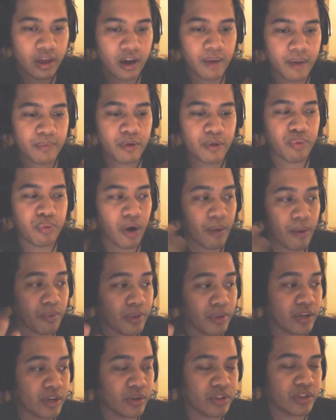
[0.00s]
they're
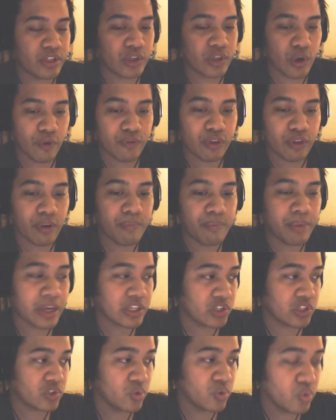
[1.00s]
probably going to go for their
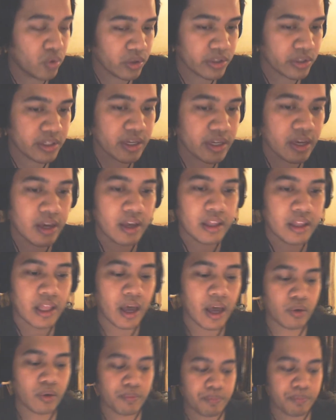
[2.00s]
best tools.
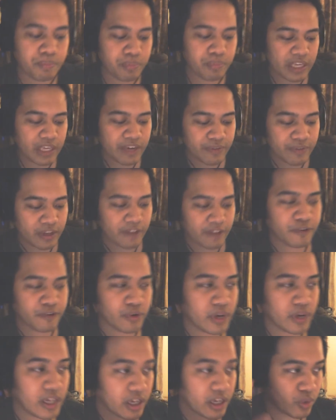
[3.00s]
Now, even if
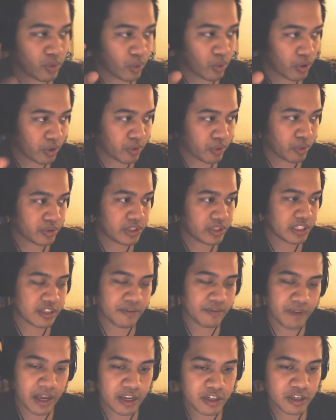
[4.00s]
you're in a quote-unquote
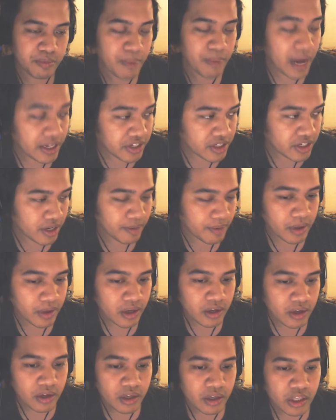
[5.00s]
disadvantaged matchup,
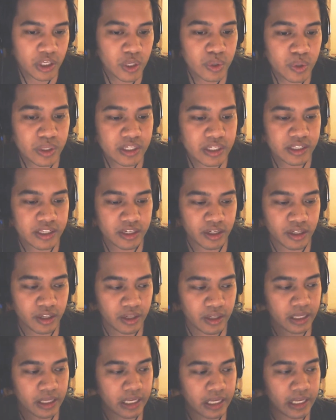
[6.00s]
you can
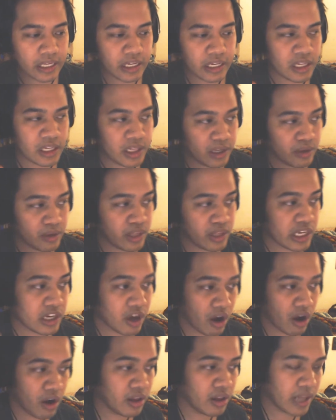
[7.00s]
still clearly
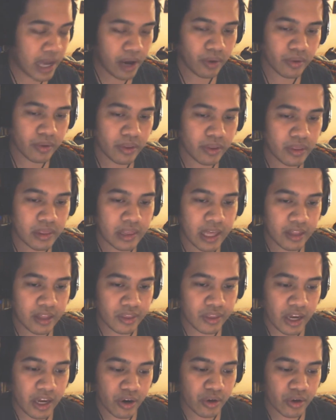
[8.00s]
call out
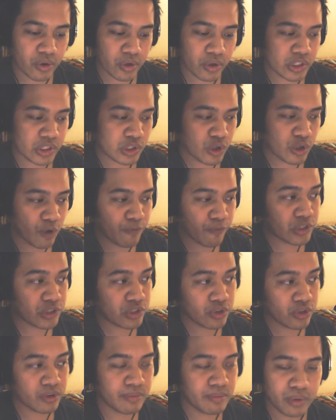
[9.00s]
that they are going to go for
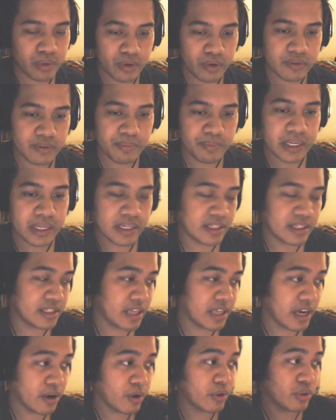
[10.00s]
certain moves because
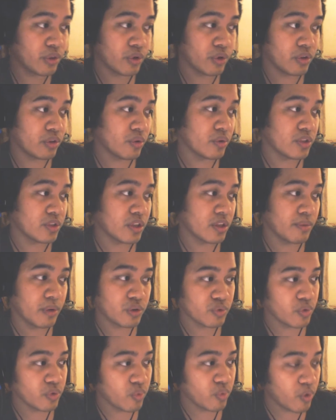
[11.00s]
those are the
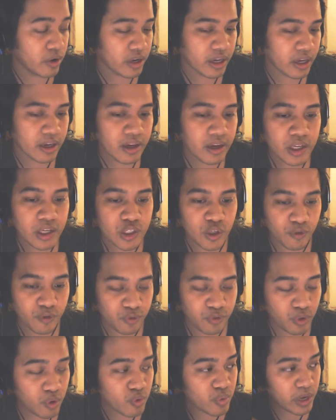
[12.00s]
most rewarding. So if
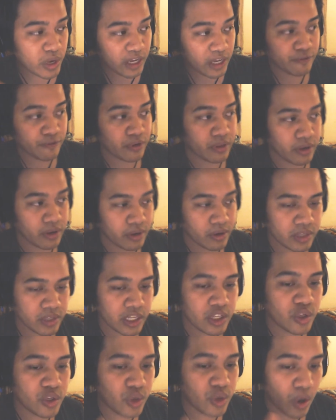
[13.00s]
you are ready for those
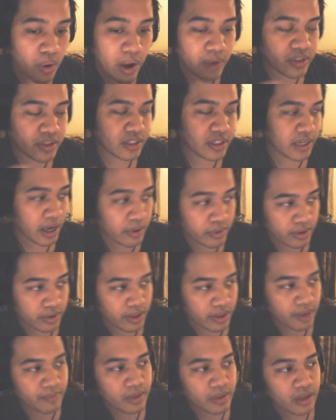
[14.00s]
and you know how to counter
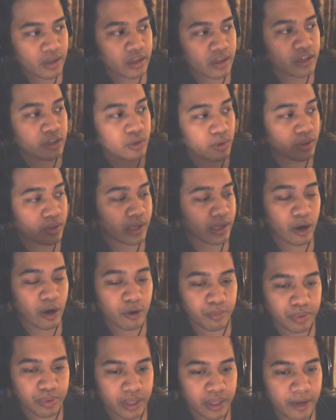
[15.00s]
them, you know the
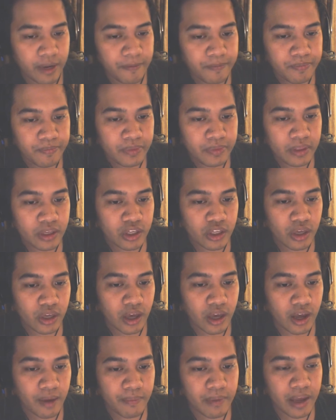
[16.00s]
counterplay,
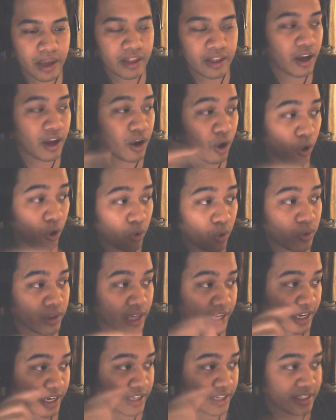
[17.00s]

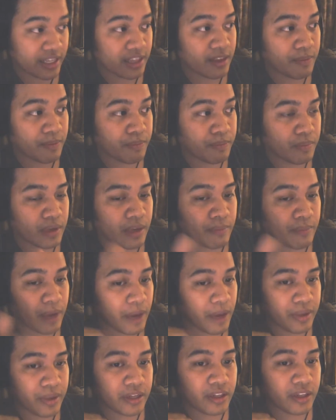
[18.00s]
like I said, in my
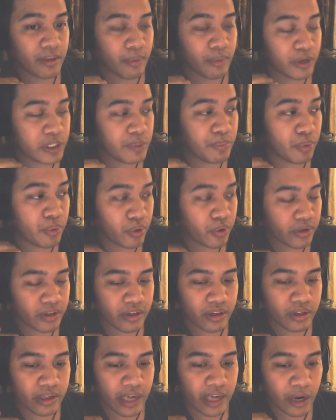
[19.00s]
opinion, the most
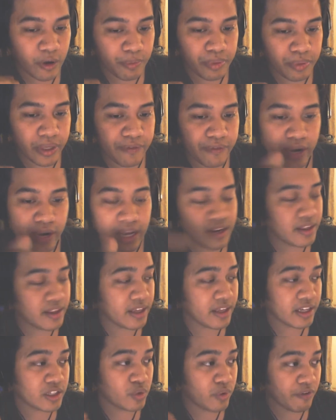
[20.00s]
important counterplay for
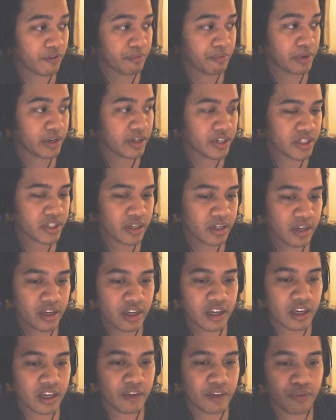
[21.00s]
anything is a whiff punish.
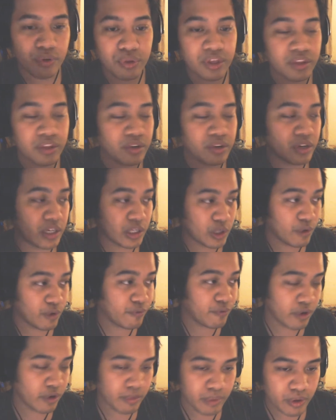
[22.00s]
If you think they're going to go
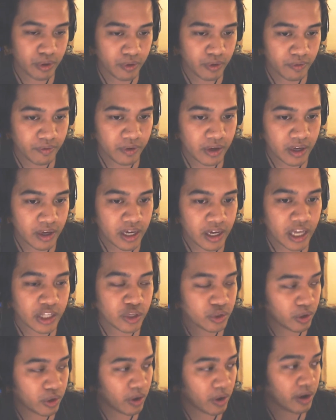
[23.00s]
for a move and
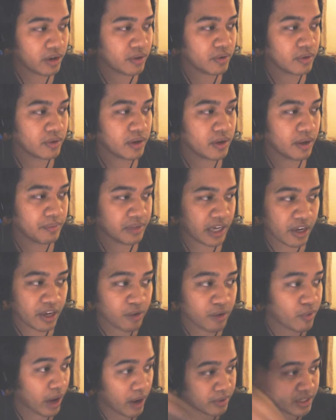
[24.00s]
you know how to get
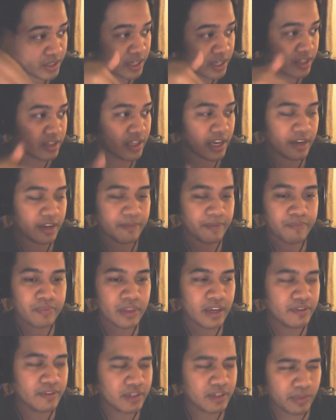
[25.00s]
around it, like
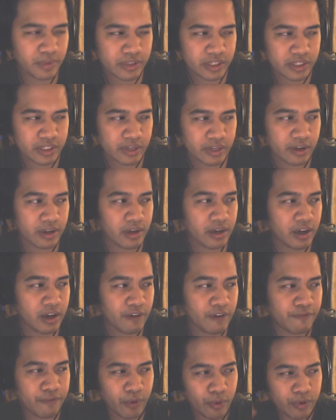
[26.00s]
if someone does
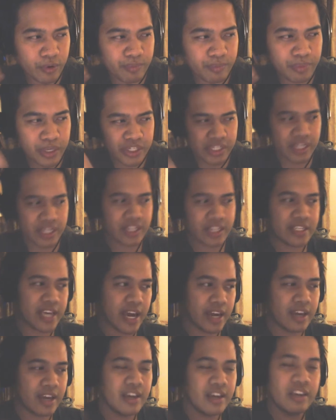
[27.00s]
a forward punching attack,